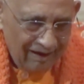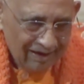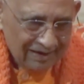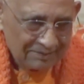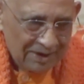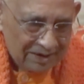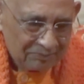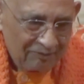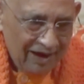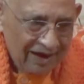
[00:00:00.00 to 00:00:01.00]

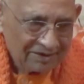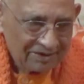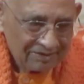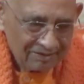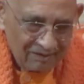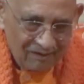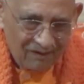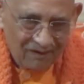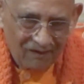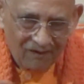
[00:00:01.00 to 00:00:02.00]
Ultimate point,
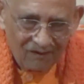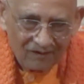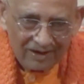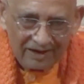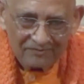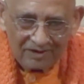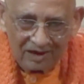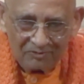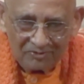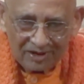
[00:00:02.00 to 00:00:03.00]
all is
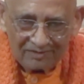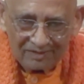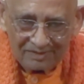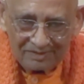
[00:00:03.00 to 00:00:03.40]
illusion.